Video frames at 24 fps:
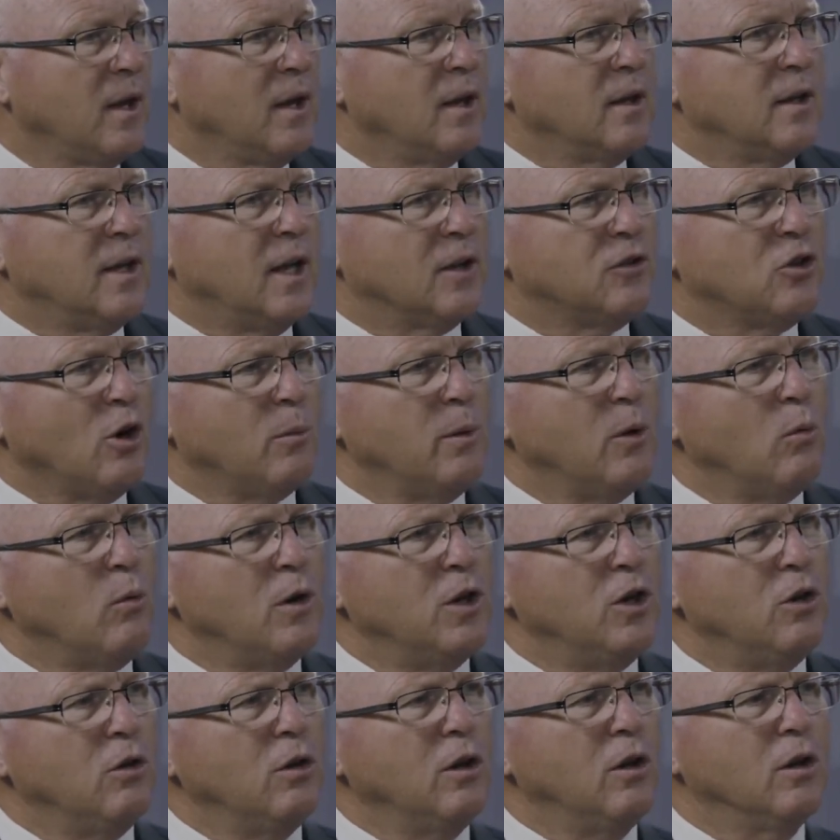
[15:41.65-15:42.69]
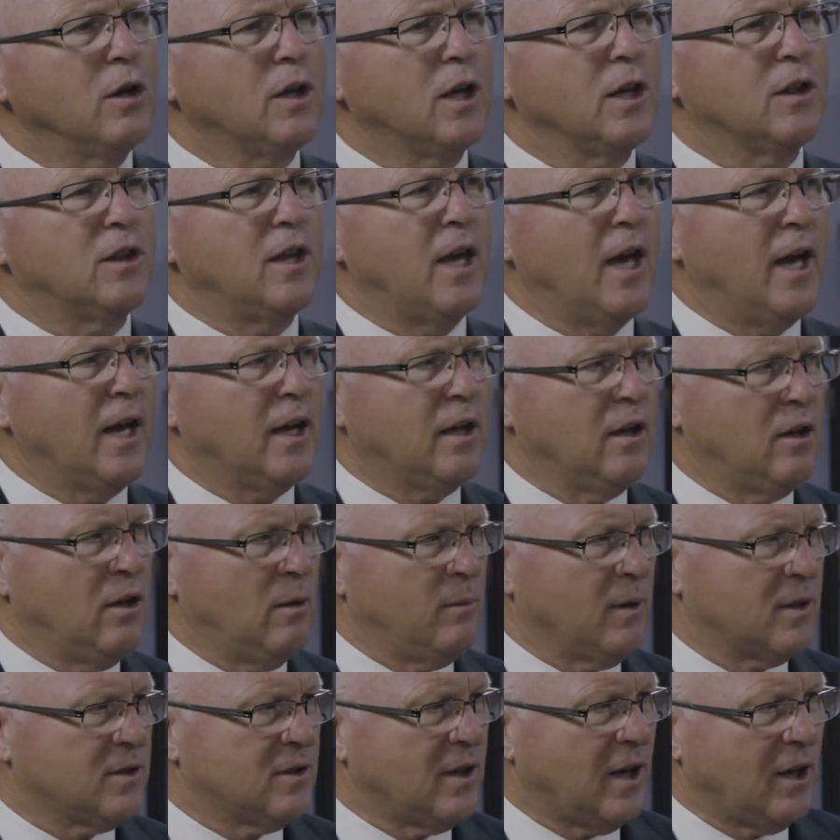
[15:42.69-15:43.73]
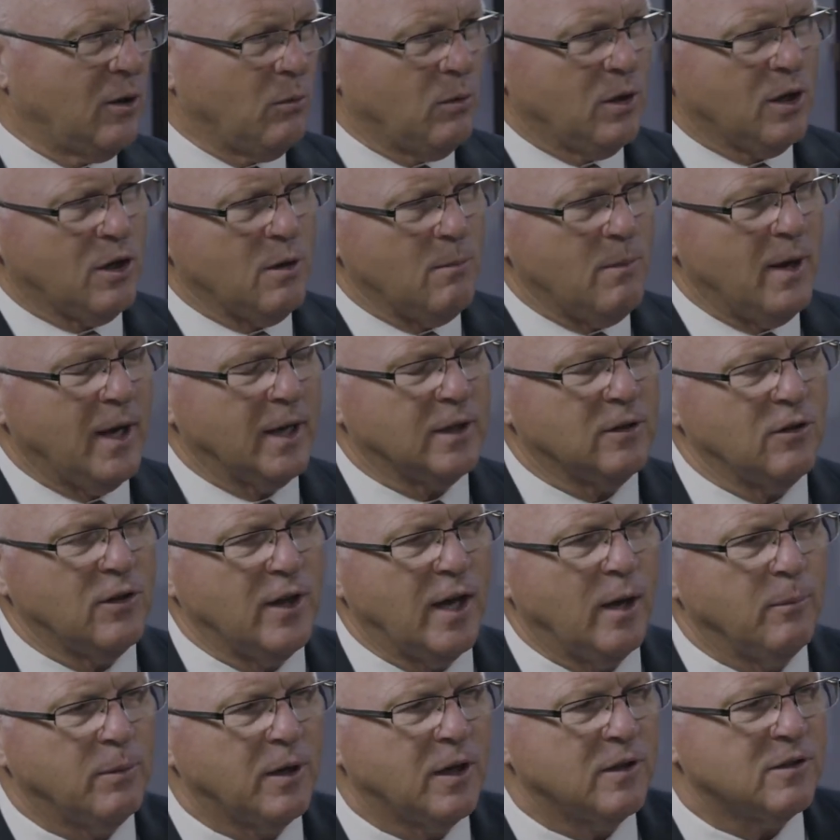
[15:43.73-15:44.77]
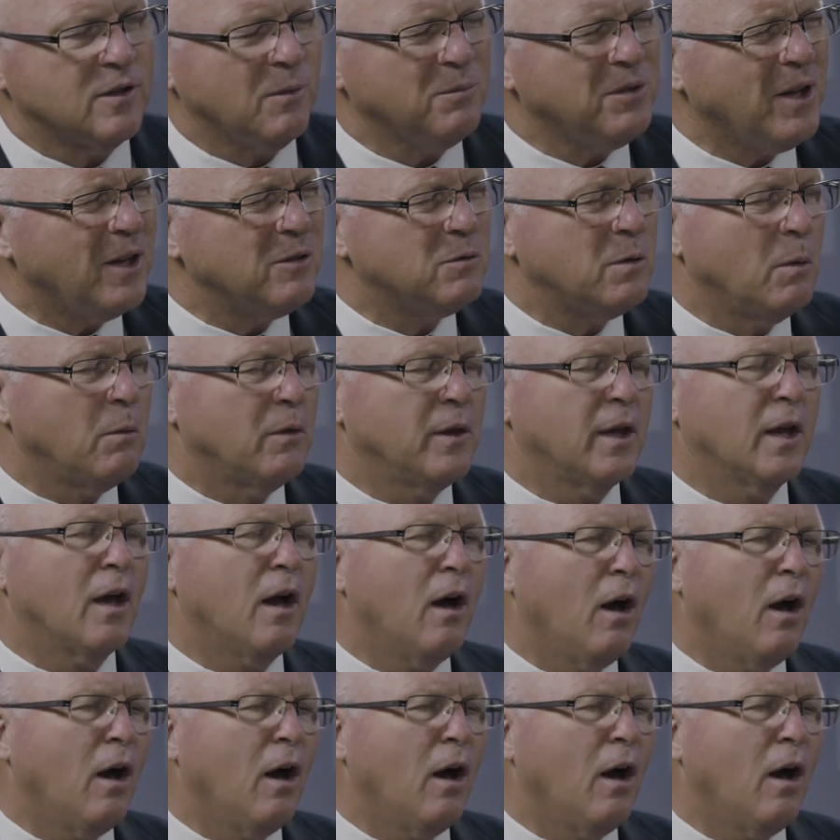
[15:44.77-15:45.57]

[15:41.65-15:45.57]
Now, Tobi, when you look at the academic side, I want to come back to that because sometimes people think,